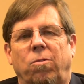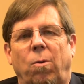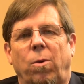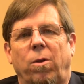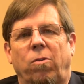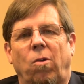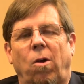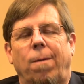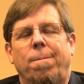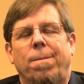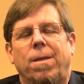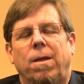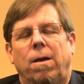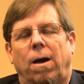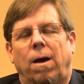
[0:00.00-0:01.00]
yields that we saw,
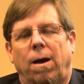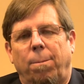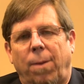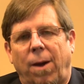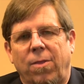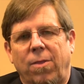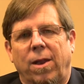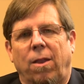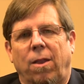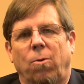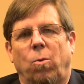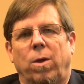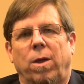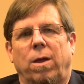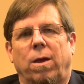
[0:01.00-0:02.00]
by the end
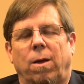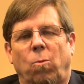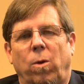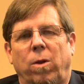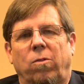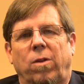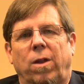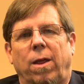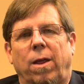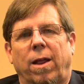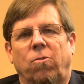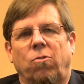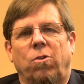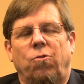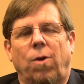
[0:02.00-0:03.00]
of the week on Wednesday,
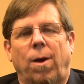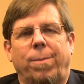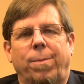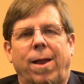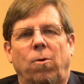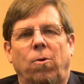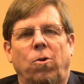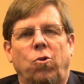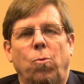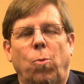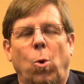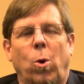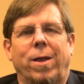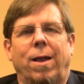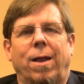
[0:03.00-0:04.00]
it actually dropped down to
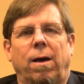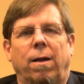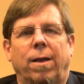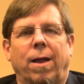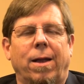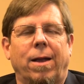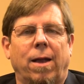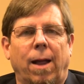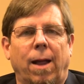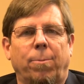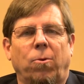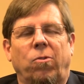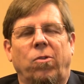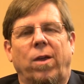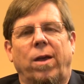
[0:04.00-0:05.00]

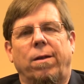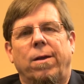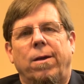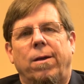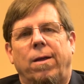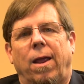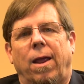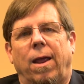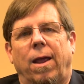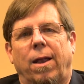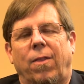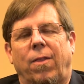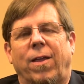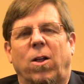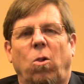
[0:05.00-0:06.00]
2.99%,
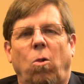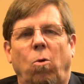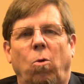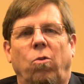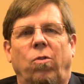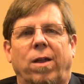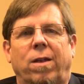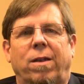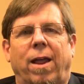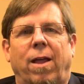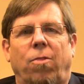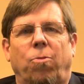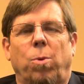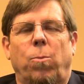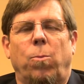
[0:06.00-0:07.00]
and I think closed that
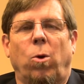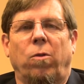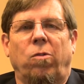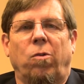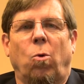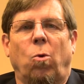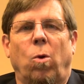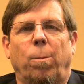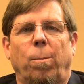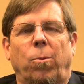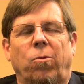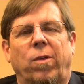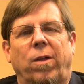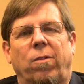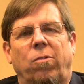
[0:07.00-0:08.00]
day at
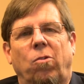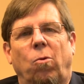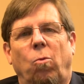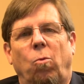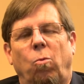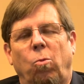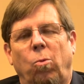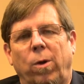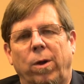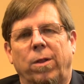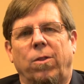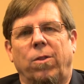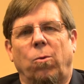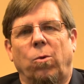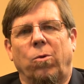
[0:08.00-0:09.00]
3.01%. So
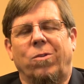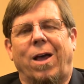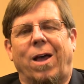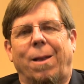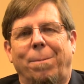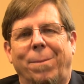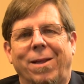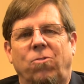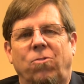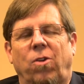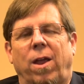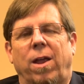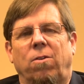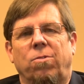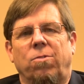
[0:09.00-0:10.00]
really, there was not a big
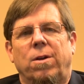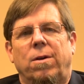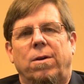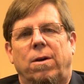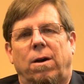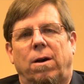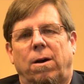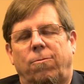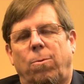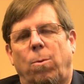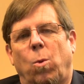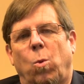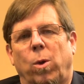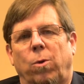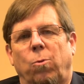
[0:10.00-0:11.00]
change
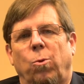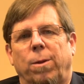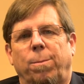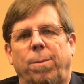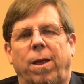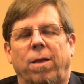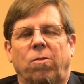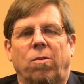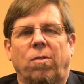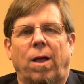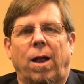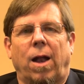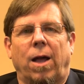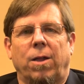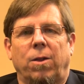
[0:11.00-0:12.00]
from a week-to-week
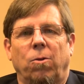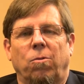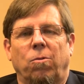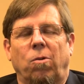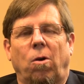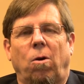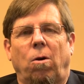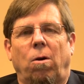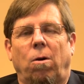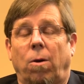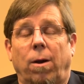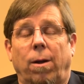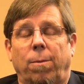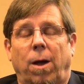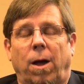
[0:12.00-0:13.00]
basis on high yields
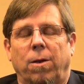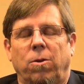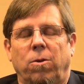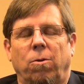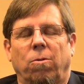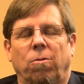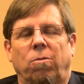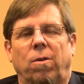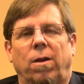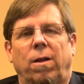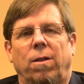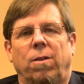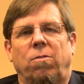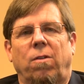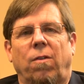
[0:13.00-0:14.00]
or on yields,
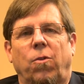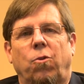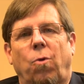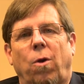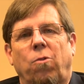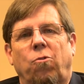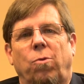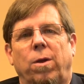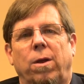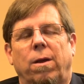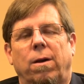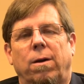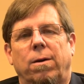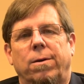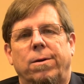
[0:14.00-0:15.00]
at least at the
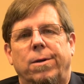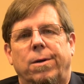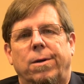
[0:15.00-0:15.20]
Treasury,